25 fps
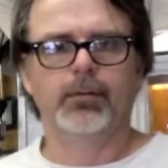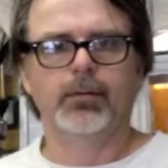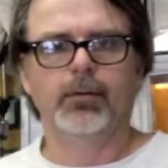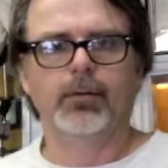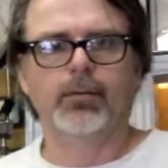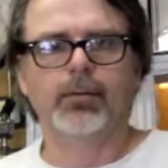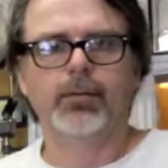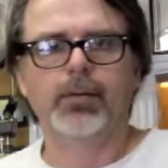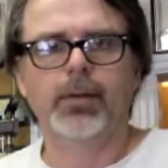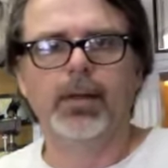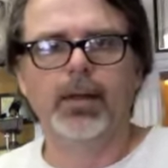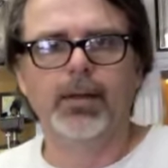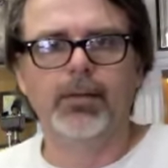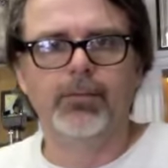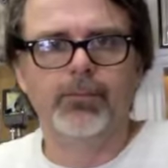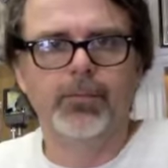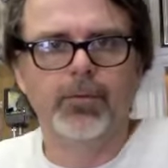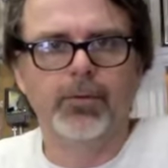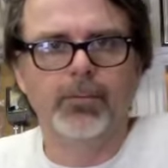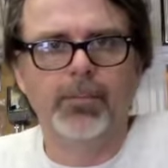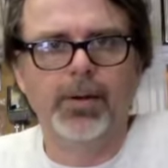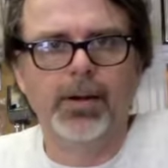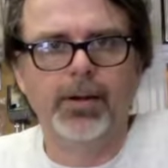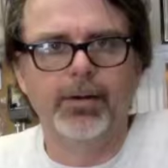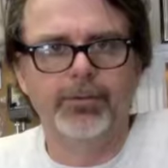Okay,
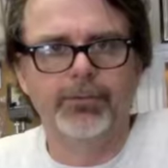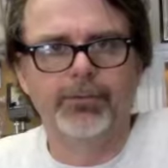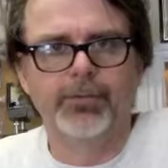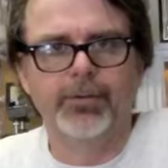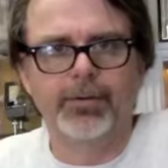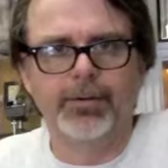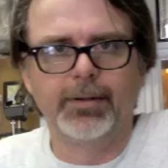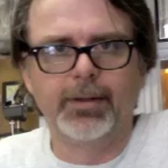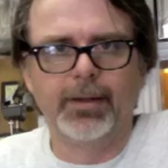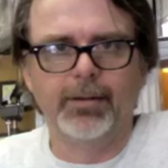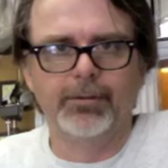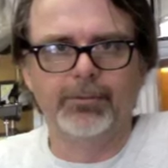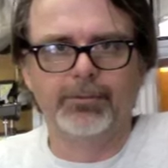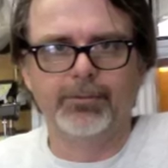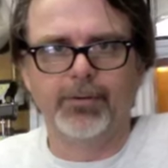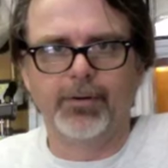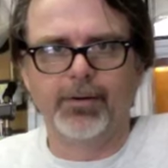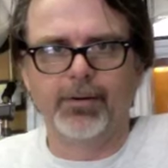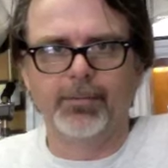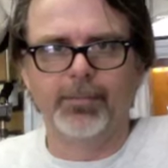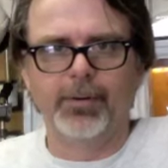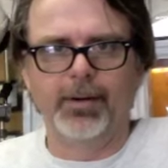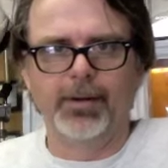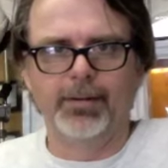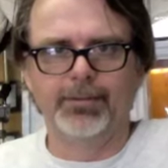Phil Myers here again.
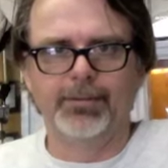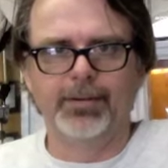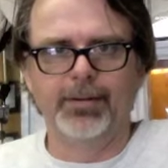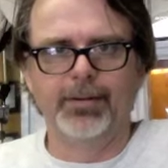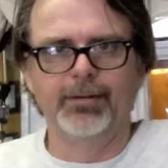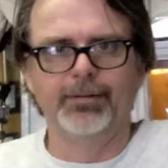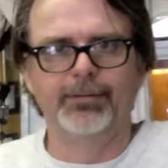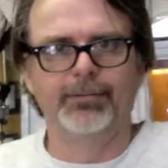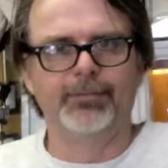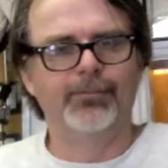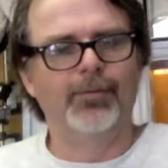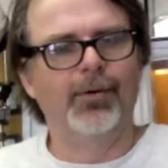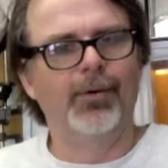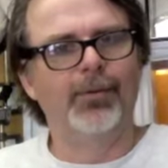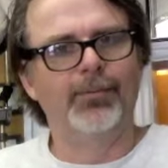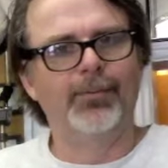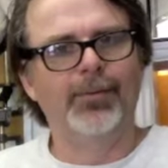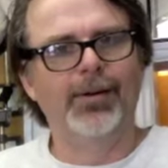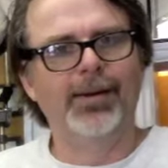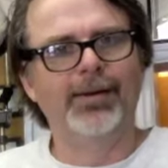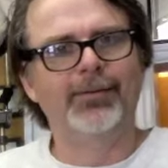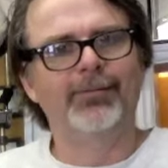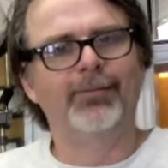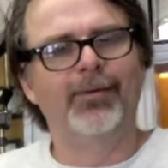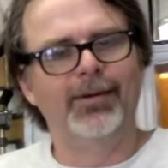Sorry about that. The phone
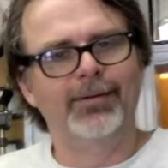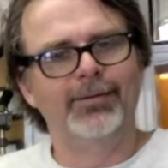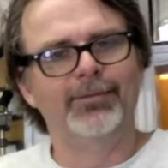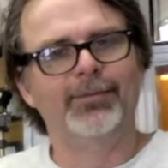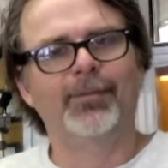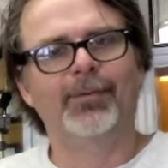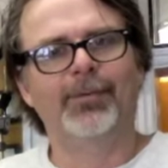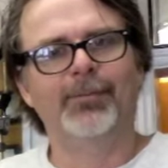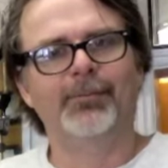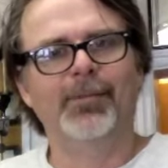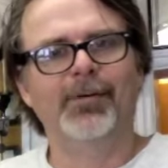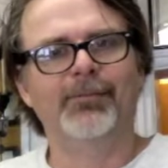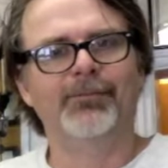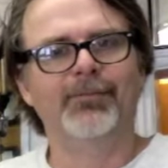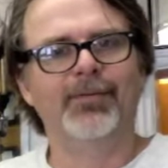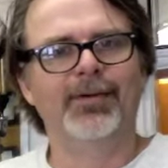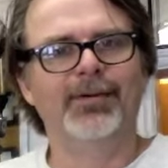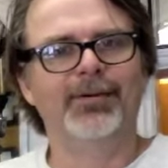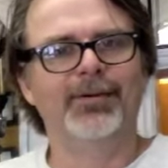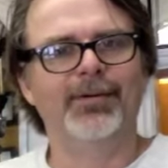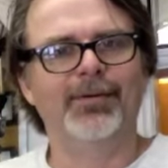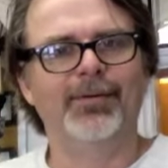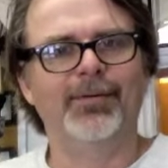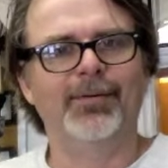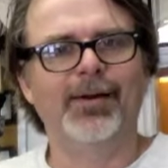rang right during my
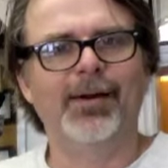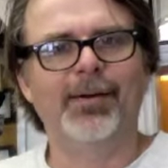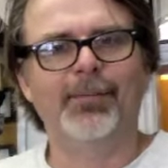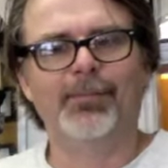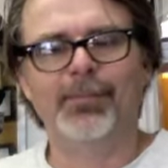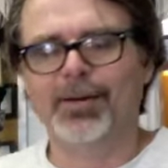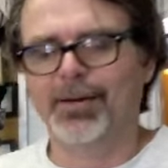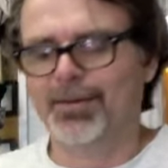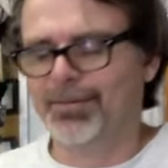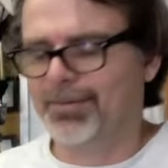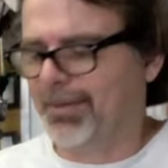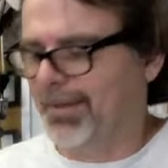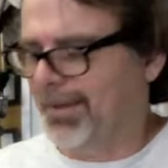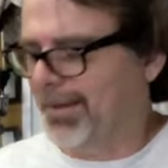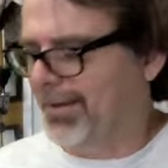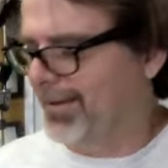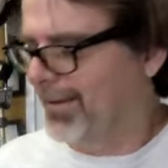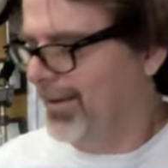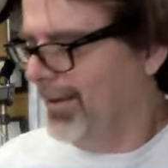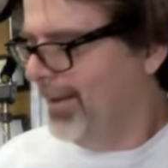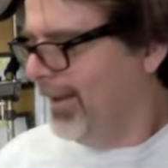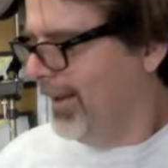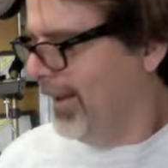video. How about that?